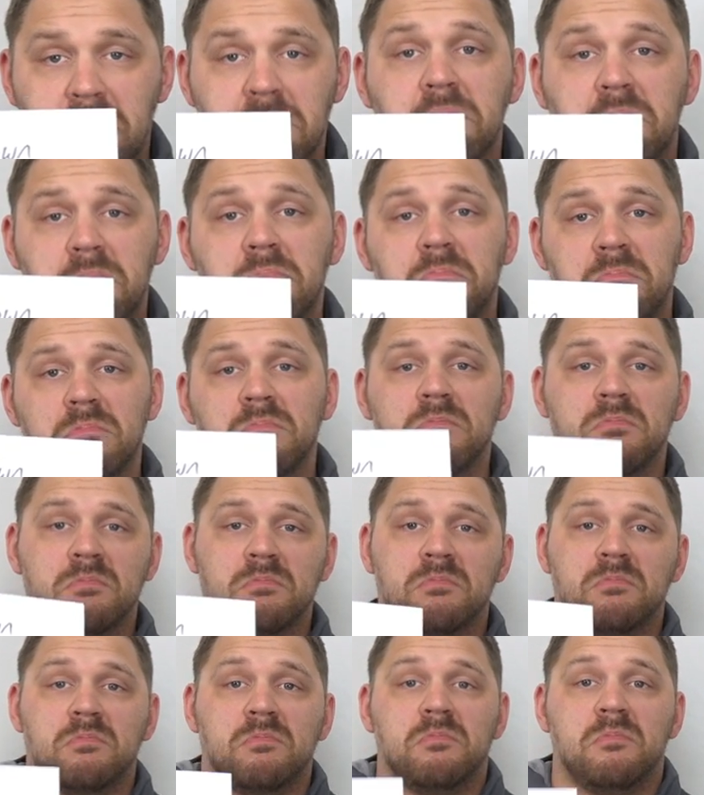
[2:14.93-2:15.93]
History
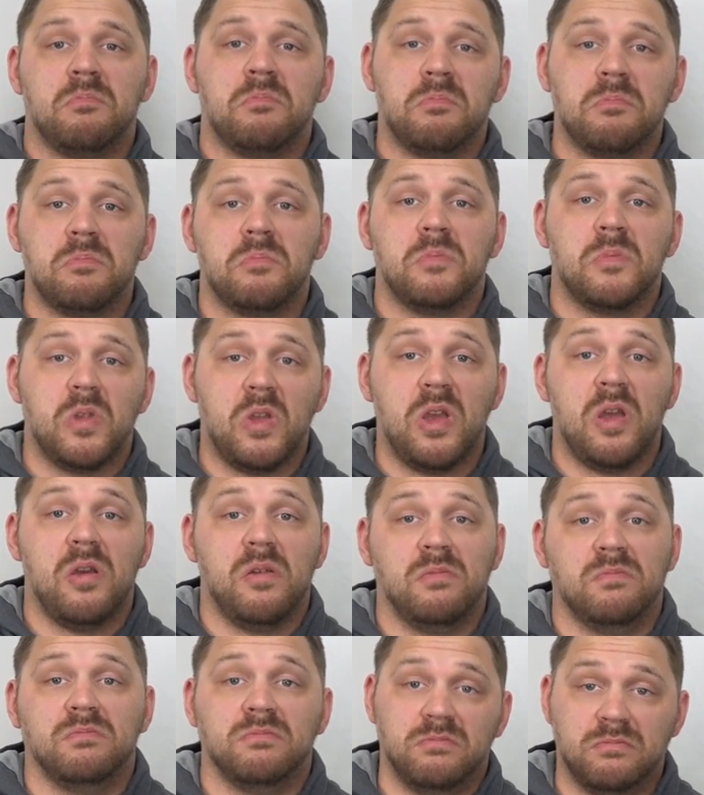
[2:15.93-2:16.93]
video were not
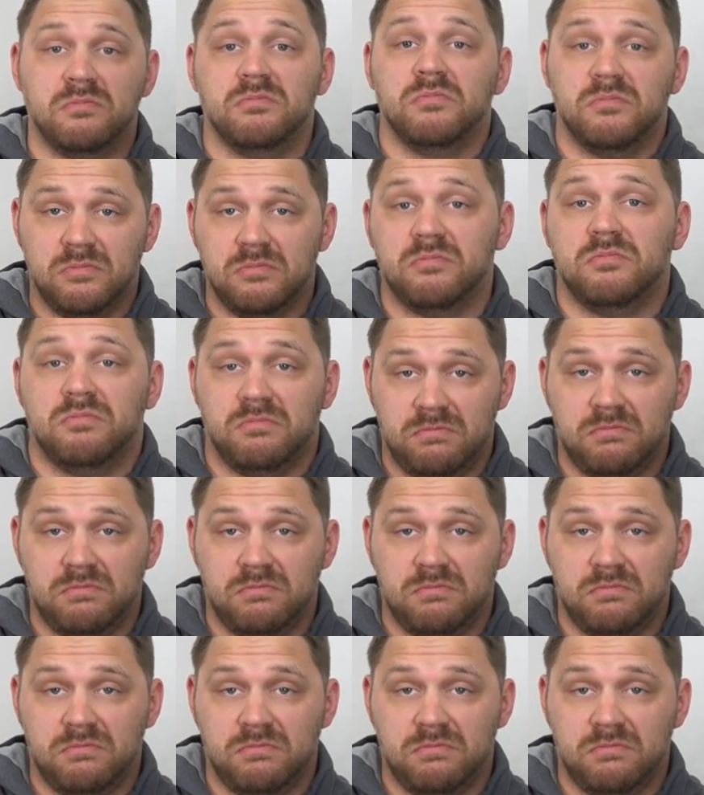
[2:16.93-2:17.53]
actors.